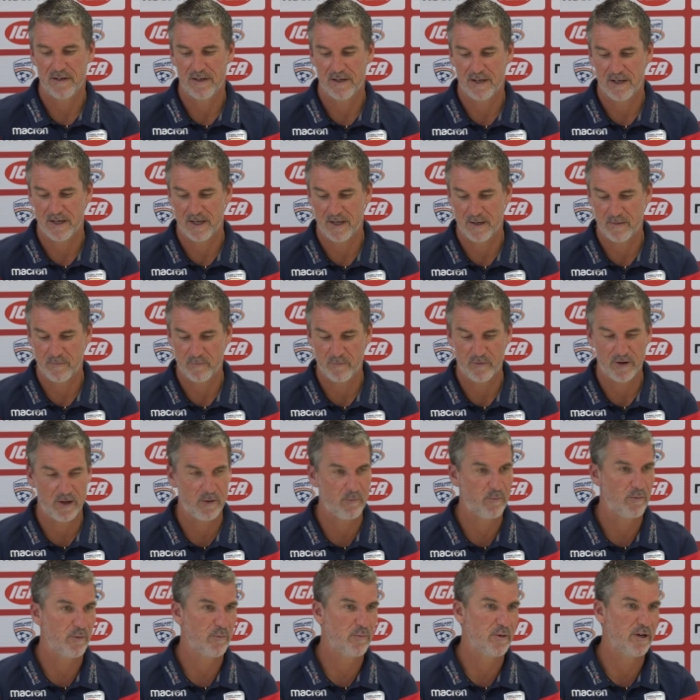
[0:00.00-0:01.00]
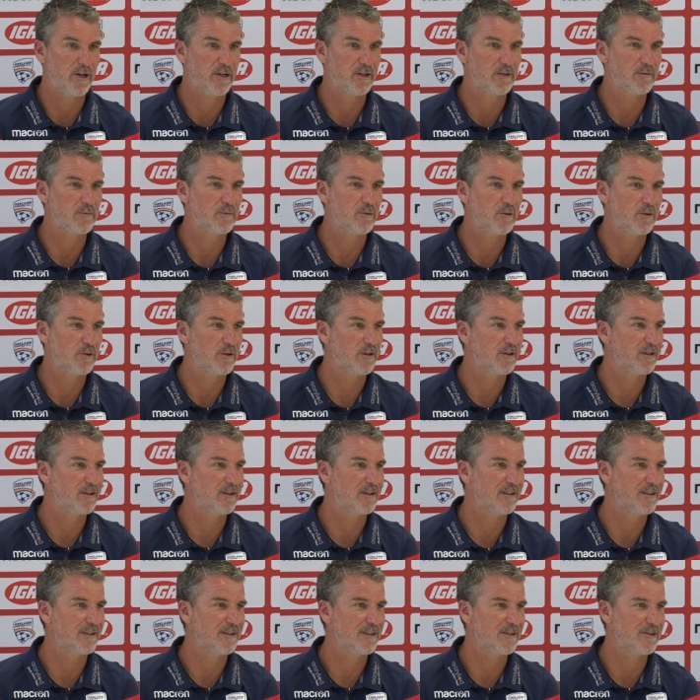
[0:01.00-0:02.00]
I am well prepared for
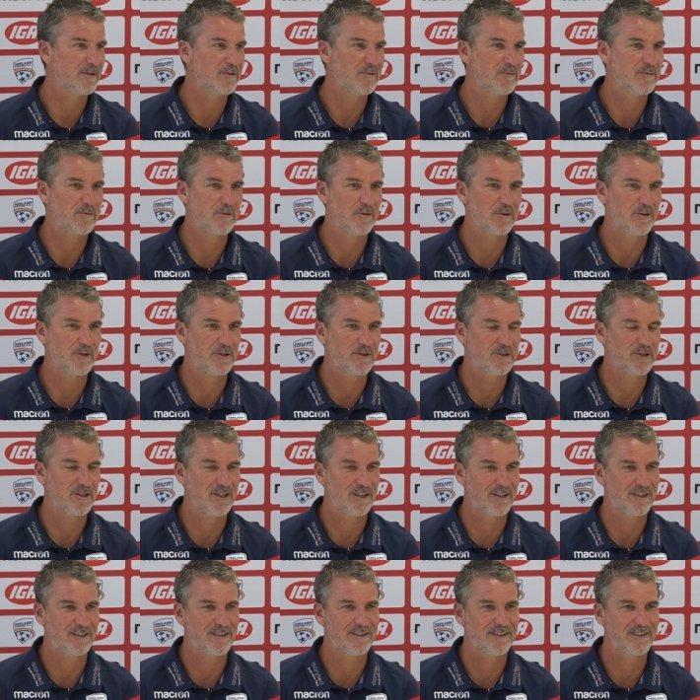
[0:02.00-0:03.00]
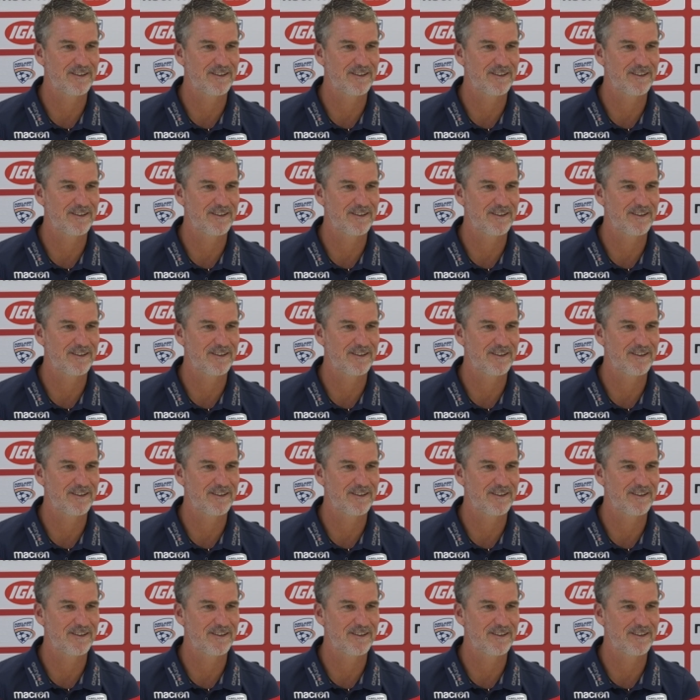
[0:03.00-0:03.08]
the chat.